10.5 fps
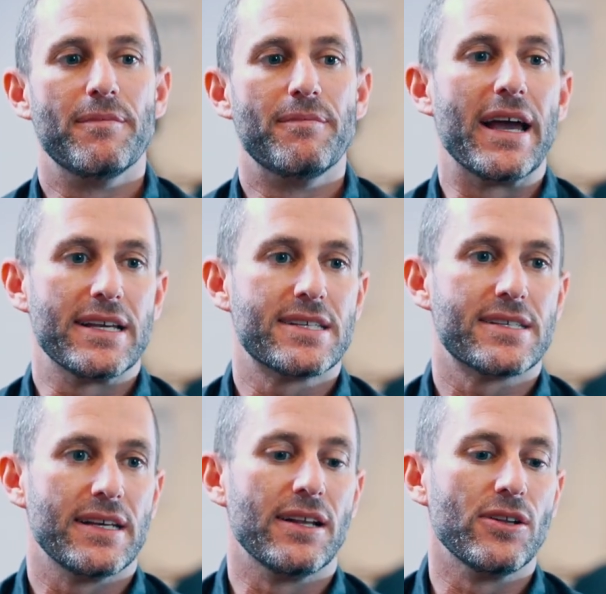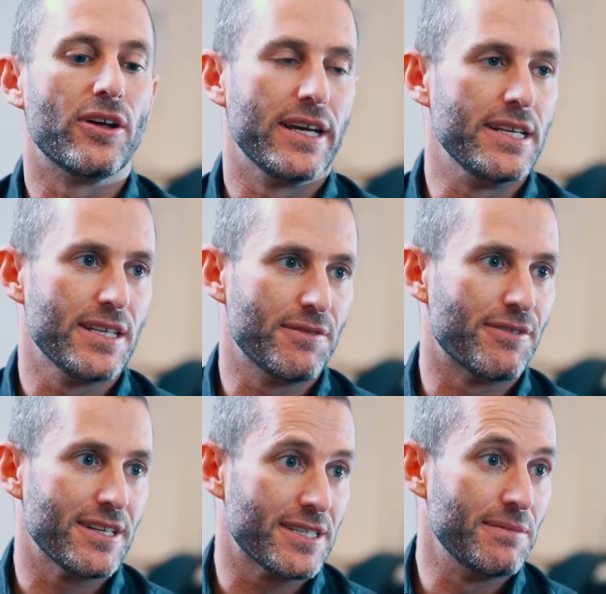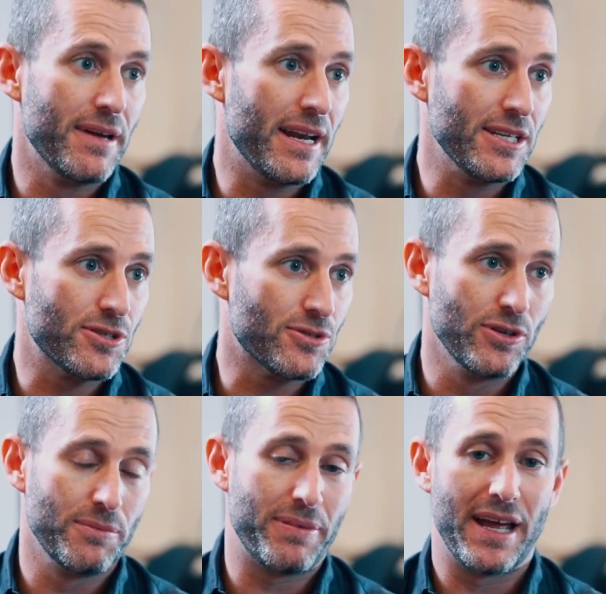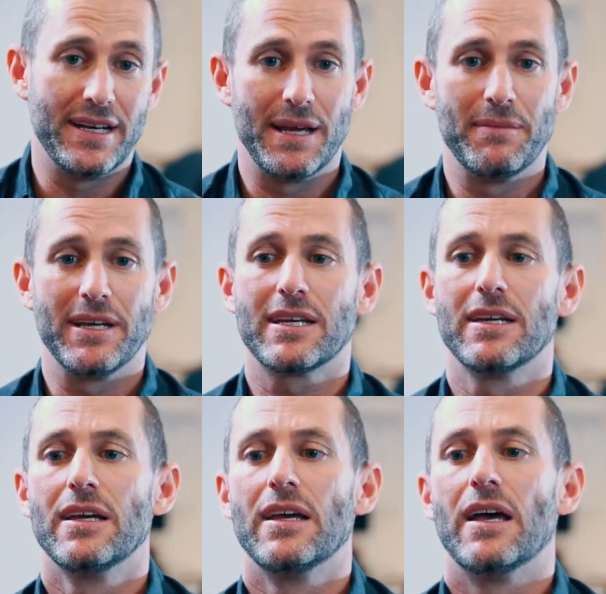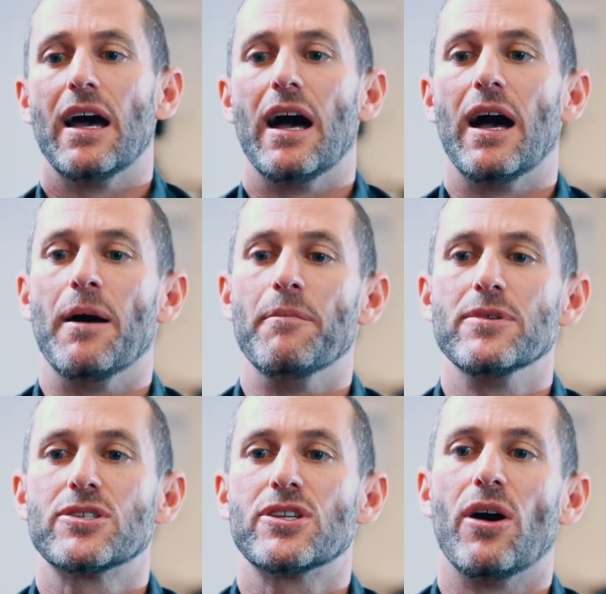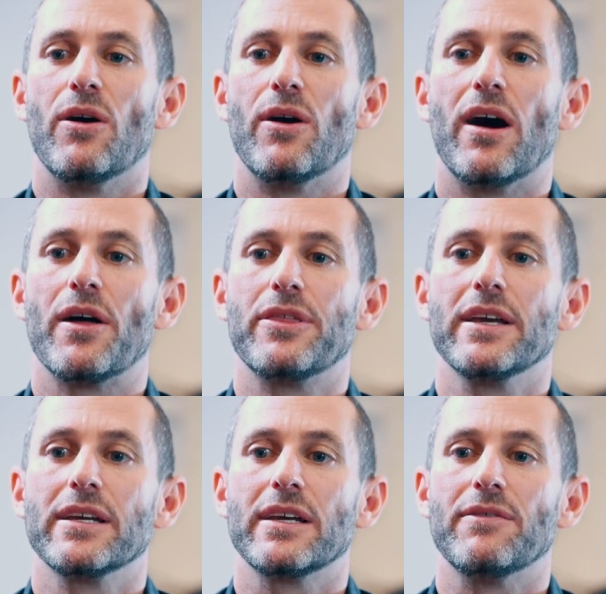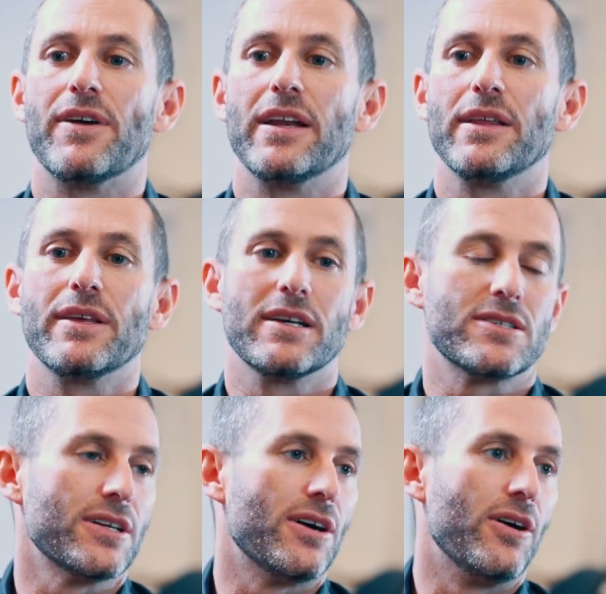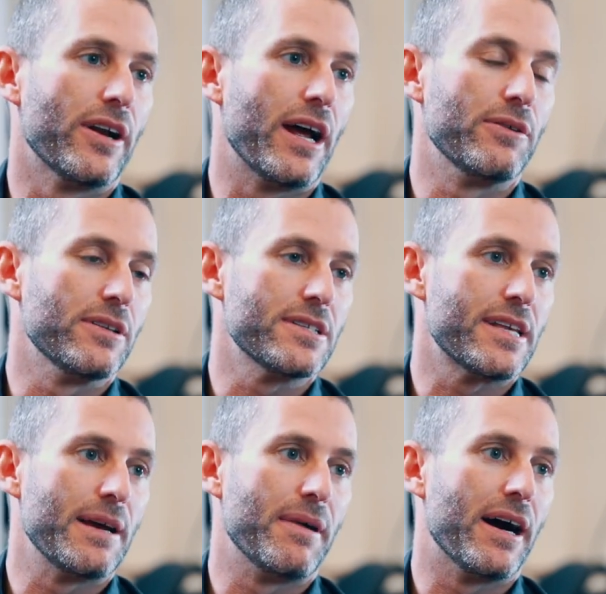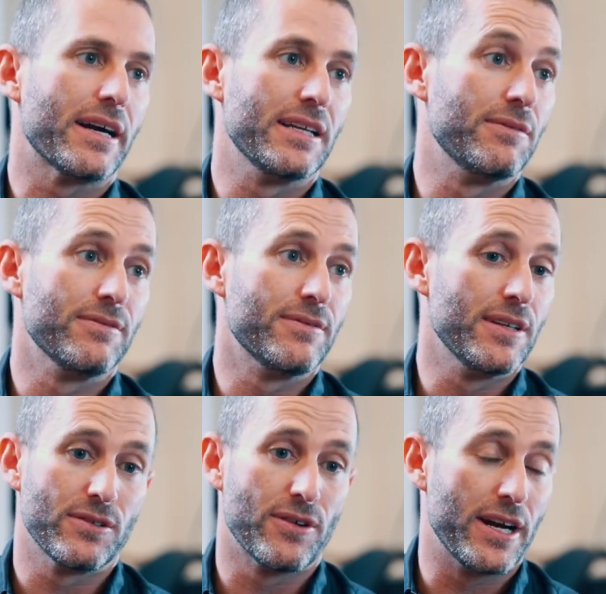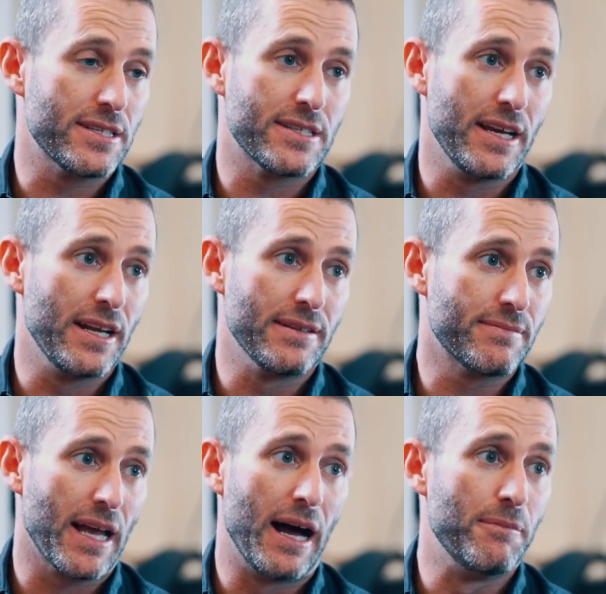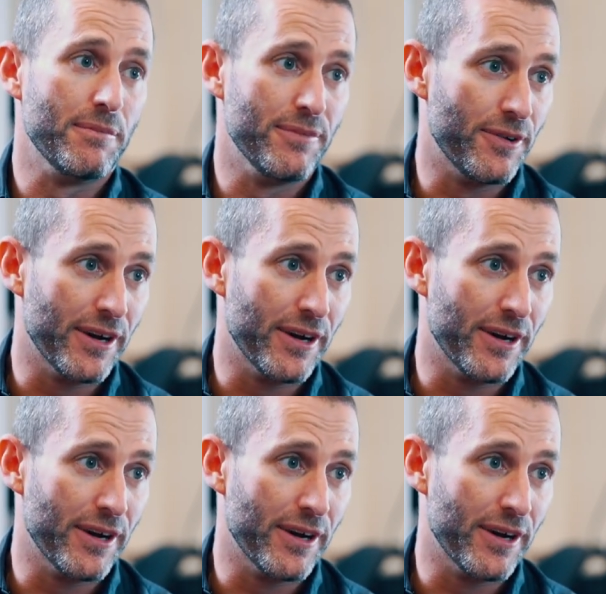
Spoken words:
makes it a lot easier for us to manage through a pandemic. So I think if anything, it's going to hold our real estate market in great stead come the